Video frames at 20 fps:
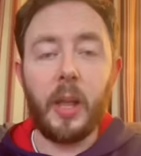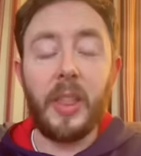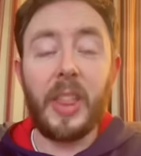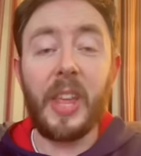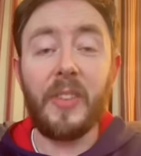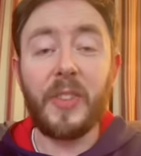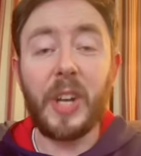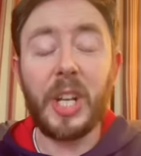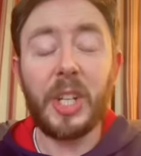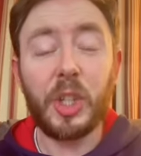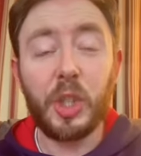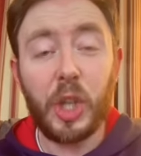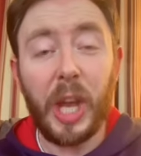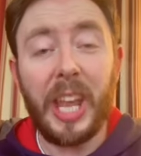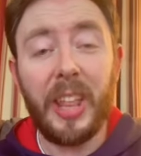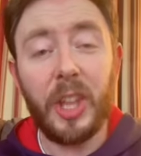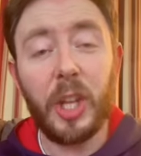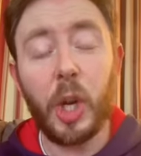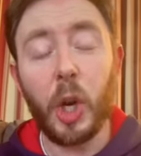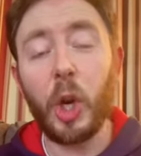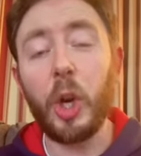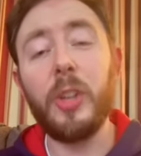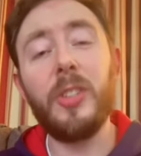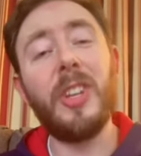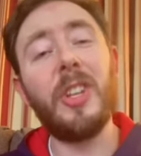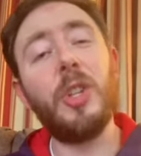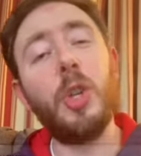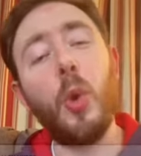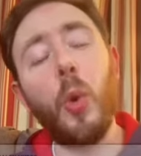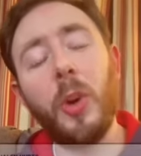They've got Jalen Hurts at
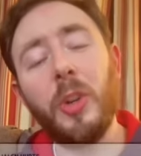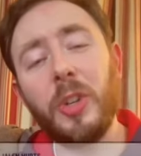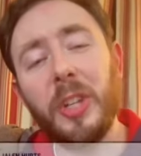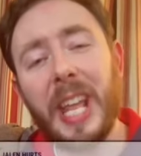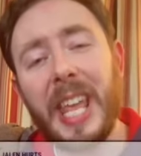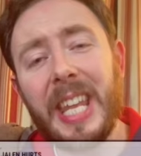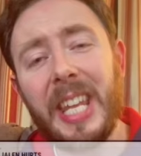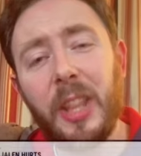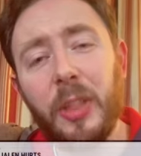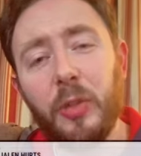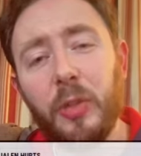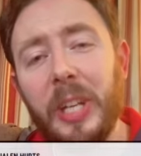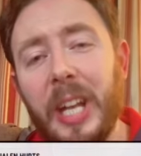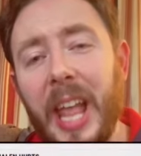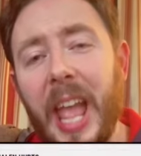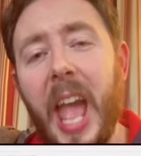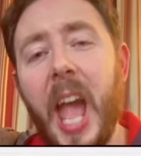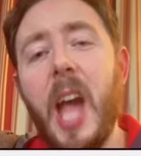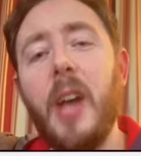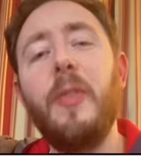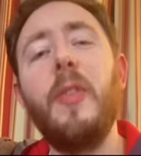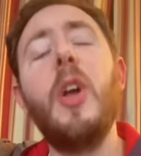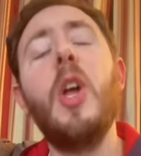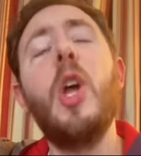283.5